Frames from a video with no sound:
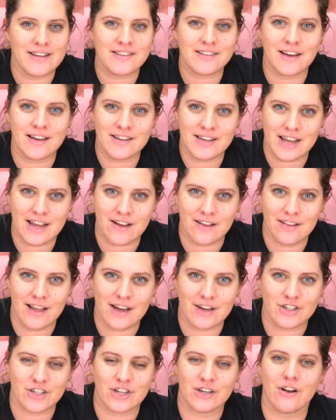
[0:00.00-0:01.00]
Sunday
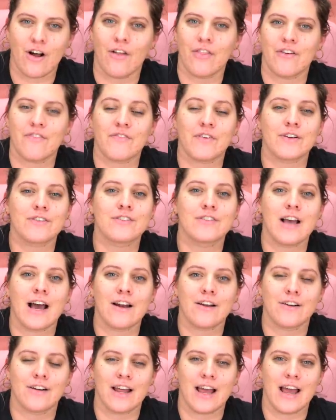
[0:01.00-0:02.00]
collection on the first
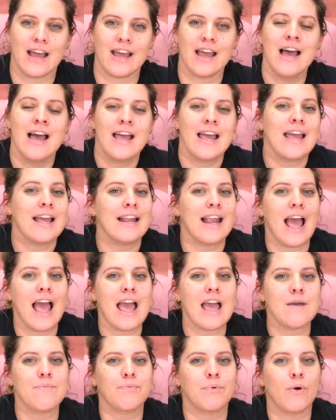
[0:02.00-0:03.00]
Saturday in
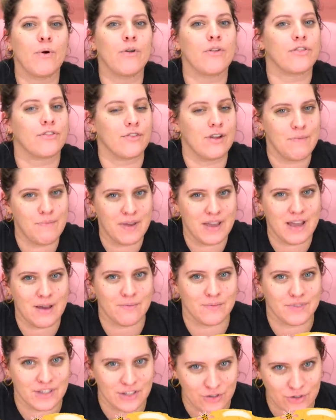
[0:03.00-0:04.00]
April, 3
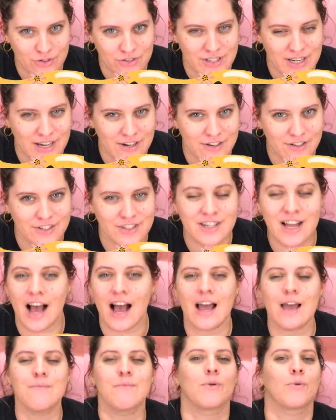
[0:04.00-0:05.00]
p.m. Central Standard
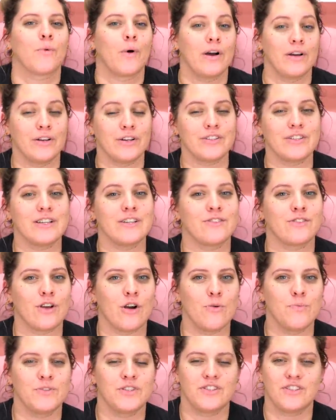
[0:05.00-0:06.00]
Time,
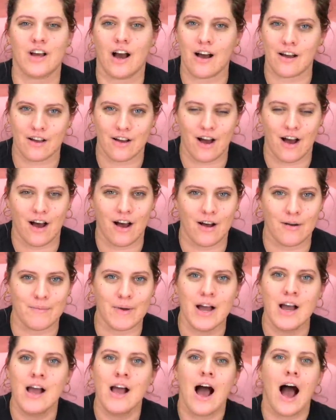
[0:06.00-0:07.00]
royaltysoaps.com.
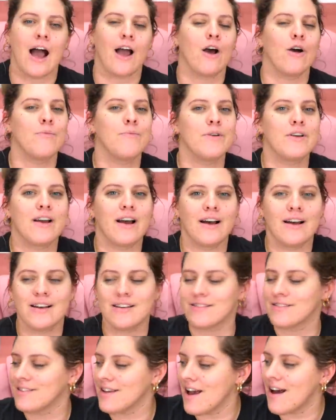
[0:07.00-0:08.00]
I hope you
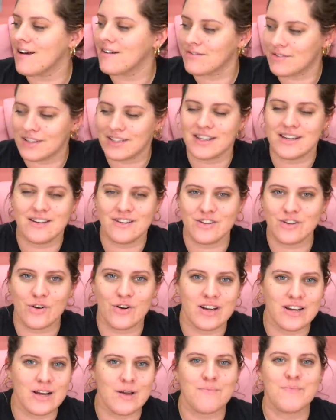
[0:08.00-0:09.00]
guys, yeah, really
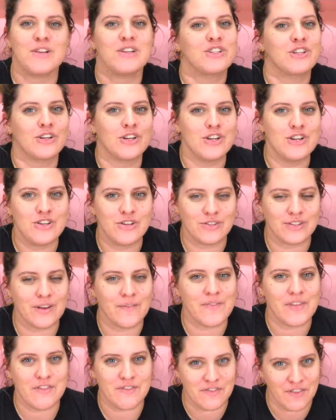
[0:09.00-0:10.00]
enjoyed it. Be sure you do
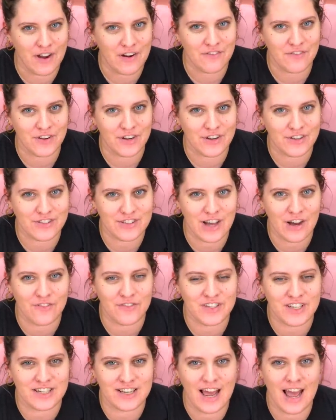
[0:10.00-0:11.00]
something fun for yourself
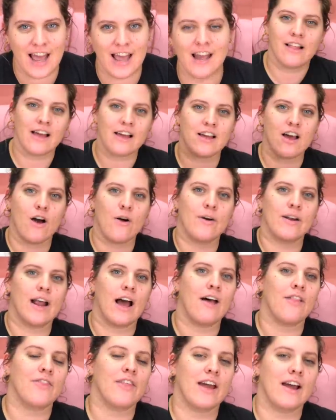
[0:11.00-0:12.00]
today, like going
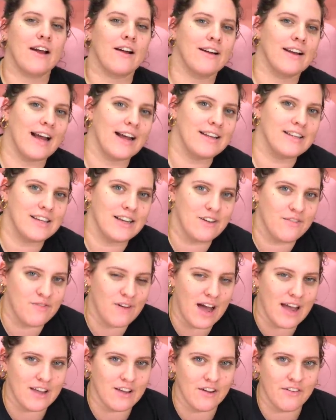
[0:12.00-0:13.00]
out there and
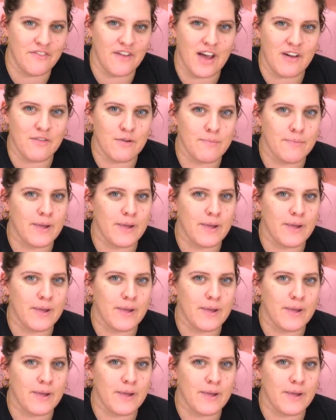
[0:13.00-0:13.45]
identifying your favorite